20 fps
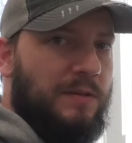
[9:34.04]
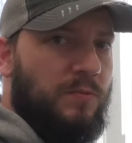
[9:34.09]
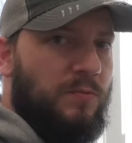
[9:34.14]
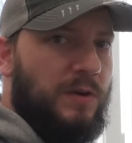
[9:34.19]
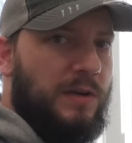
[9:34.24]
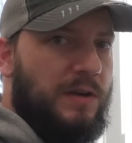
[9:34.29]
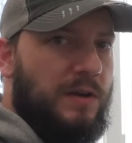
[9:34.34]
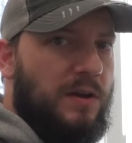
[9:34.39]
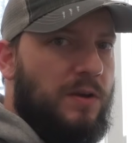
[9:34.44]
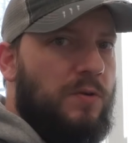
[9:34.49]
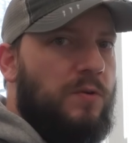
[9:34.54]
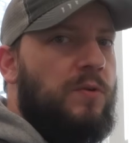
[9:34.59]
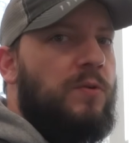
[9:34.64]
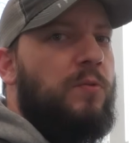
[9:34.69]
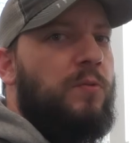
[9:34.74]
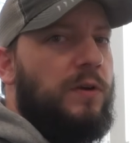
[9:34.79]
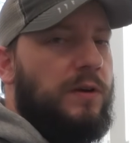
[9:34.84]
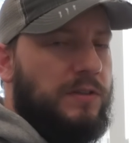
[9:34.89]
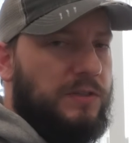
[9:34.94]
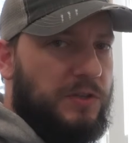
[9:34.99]
the window
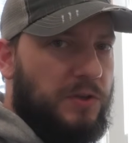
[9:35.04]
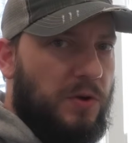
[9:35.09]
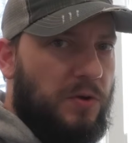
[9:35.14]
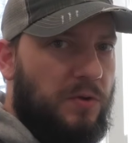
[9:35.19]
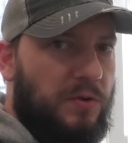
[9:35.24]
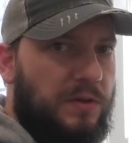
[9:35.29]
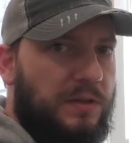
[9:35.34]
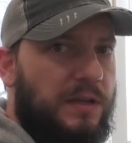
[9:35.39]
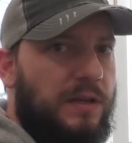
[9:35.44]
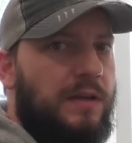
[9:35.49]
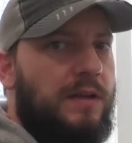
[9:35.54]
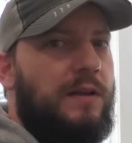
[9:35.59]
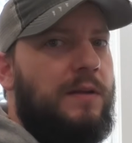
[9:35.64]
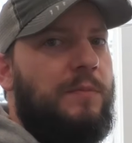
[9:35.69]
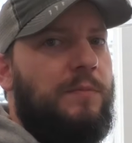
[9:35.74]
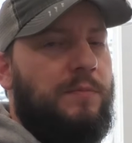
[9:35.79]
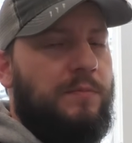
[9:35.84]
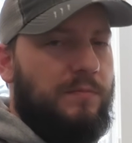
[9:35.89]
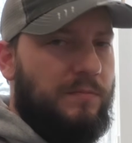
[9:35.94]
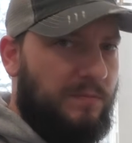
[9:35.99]
where it's cold,
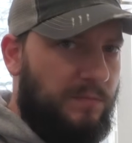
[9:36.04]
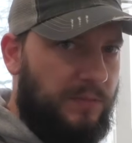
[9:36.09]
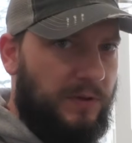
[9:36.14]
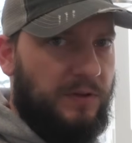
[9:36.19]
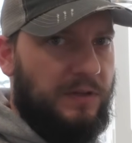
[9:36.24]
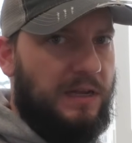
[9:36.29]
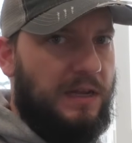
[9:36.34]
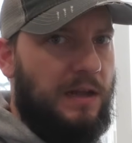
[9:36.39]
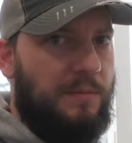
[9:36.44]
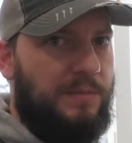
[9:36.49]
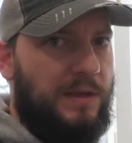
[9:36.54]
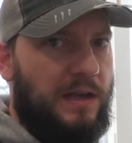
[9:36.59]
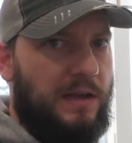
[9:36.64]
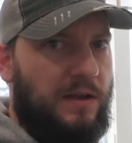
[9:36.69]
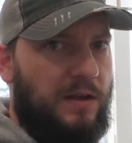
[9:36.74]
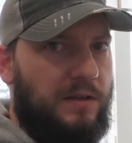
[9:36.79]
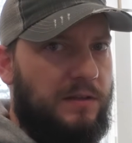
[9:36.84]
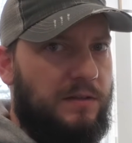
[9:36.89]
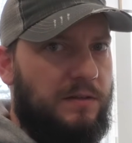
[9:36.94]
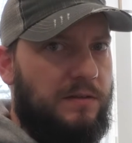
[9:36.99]
building up that
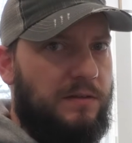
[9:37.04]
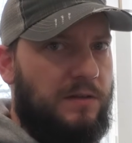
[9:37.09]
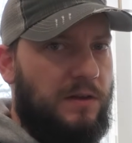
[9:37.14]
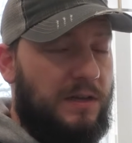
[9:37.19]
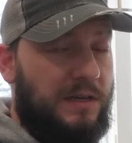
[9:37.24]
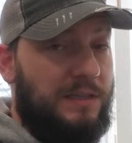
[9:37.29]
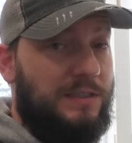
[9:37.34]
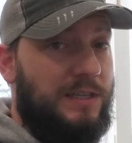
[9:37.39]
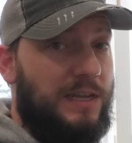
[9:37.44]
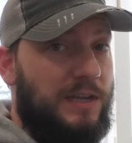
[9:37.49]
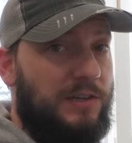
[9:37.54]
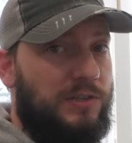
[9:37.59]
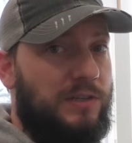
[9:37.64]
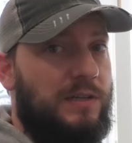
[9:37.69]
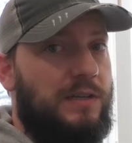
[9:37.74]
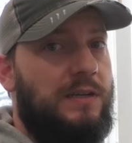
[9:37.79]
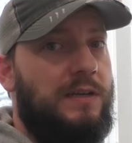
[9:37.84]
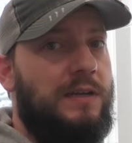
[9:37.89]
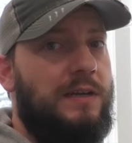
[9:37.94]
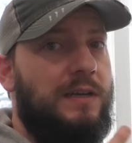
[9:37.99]

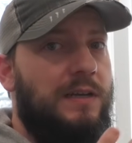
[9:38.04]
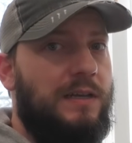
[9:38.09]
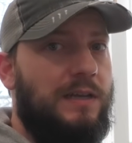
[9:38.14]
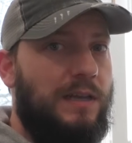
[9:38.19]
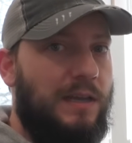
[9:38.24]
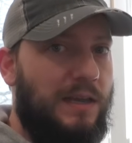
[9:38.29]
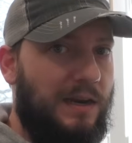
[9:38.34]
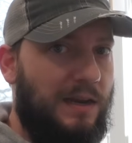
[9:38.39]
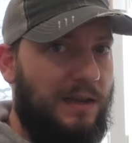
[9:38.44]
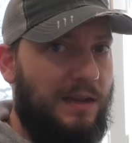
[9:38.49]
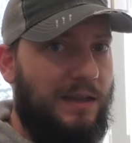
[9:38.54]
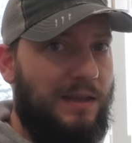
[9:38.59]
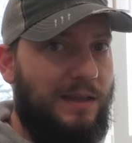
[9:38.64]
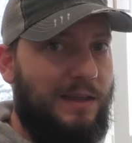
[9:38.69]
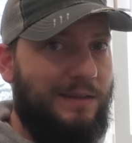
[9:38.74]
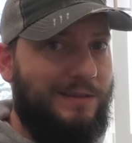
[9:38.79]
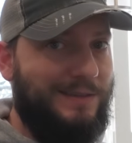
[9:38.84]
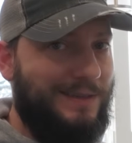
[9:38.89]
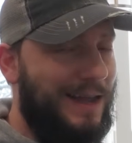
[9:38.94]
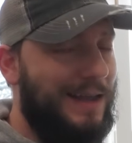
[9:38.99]
condensation, and
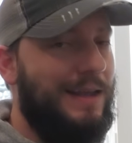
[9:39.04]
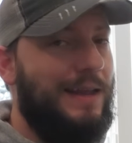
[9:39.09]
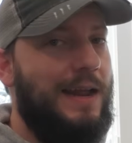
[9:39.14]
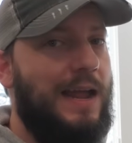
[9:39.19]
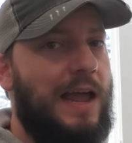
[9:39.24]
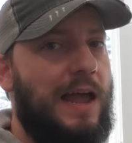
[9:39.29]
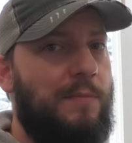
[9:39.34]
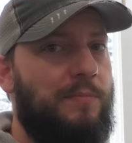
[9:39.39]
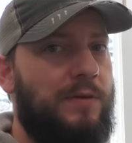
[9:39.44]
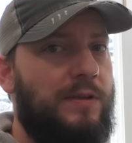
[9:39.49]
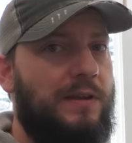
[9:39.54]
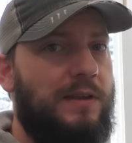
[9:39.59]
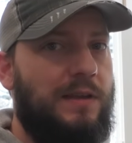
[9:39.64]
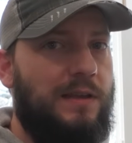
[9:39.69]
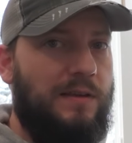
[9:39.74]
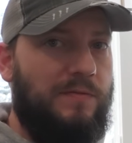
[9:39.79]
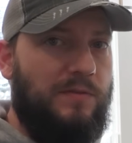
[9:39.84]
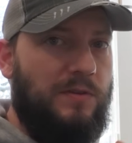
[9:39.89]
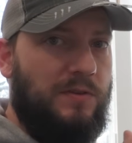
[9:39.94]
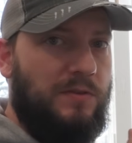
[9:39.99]
it's not going to happen
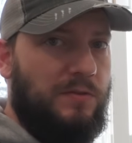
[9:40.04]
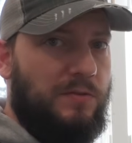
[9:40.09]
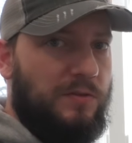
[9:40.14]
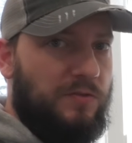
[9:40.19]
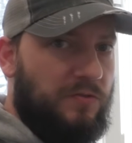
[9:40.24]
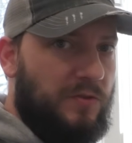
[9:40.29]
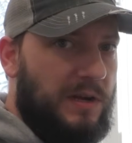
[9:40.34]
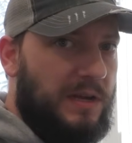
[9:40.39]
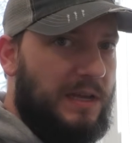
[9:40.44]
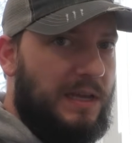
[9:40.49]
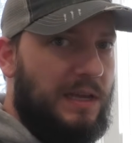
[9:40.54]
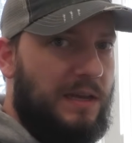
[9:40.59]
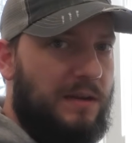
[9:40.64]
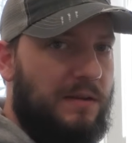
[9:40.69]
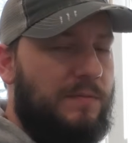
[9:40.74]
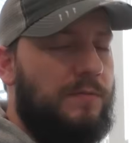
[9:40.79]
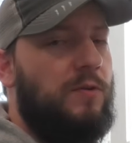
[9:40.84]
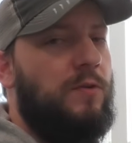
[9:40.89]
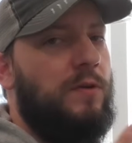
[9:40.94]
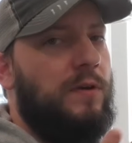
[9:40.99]
if you do the shrink
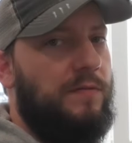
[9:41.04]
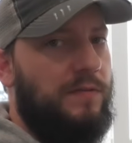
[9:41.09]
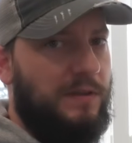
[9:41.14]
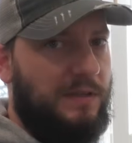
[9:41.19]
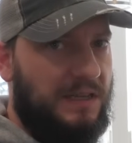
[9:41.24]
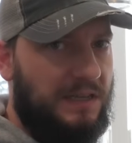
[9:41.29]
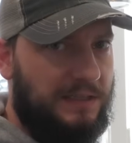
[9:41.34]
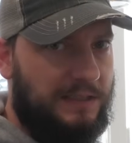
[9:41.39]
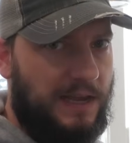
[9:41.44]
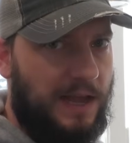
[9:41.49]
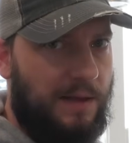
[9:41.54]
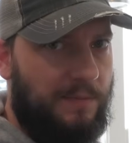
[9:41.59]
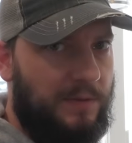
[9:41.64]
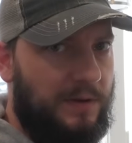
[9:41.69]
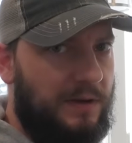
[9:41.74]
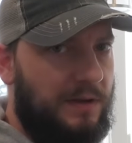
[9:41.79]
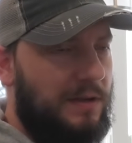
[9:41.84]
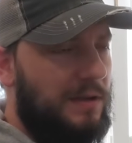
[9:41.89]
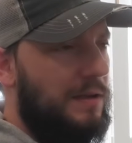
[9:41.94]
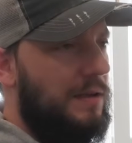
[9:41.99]
kit, or if it does
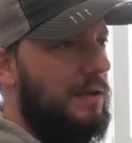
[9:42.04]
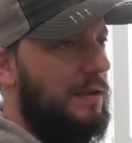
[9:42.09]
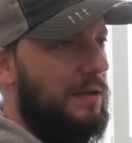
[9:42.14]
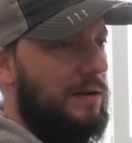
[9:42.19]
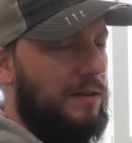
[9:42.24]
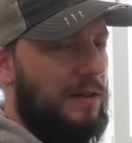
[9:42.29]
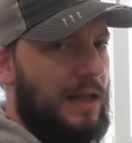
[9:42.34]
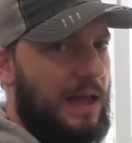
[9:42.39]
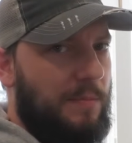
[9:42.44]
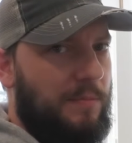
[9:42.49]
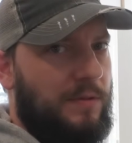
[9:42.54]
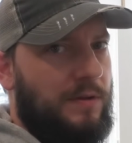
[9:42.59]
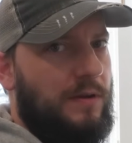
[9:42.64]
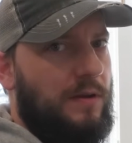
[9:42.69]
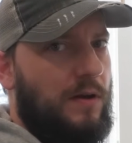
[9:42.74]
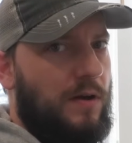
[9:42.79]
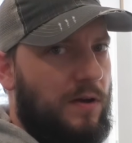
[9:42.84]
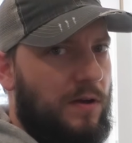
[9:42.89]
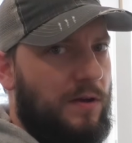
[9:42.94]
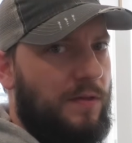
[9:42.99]
happen, it'll happen
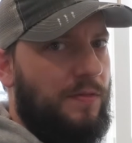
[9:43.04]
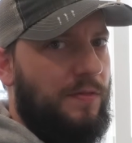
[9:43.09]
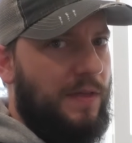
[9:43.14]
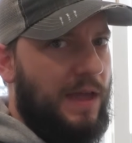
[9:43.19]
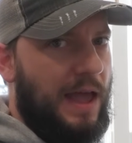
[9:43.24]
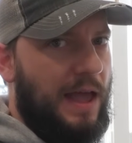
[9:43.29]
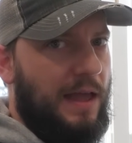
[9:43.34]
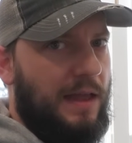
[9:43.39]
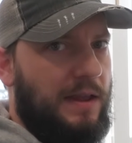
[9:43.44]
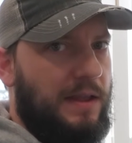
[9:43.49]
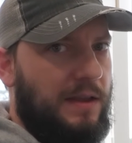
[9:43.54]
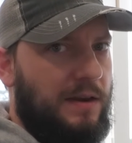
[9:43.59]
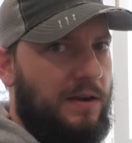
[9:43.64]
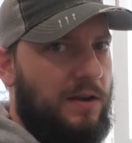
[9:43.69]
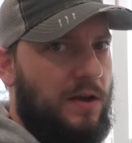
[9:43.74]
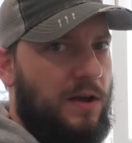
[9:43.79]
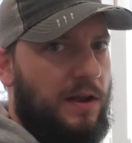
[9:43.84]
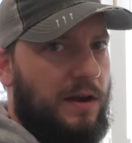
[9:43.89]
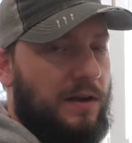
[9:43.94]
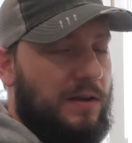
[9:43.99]
on that and
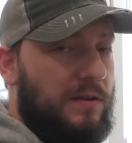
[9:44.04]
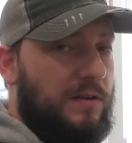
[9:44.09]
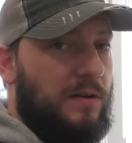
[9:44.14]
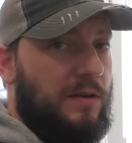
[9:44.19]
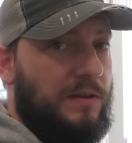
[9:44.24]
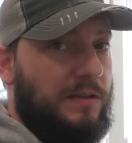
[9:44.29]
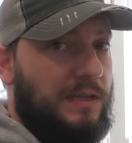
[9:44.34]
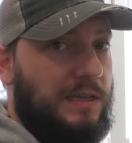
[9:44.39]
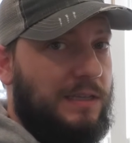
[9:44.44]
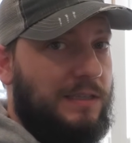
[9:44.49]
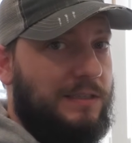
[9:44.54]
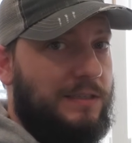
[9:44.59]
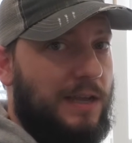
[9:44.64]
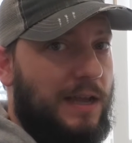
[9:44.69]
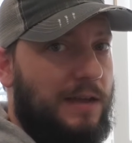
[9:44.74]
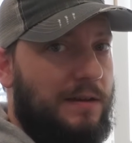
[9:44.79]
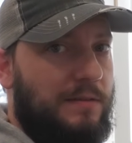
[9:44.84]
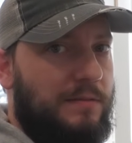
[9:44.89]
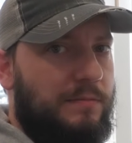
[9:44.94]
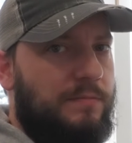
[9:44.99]
not on the
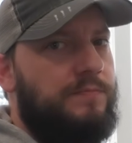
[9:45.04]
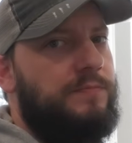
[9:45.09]
inside,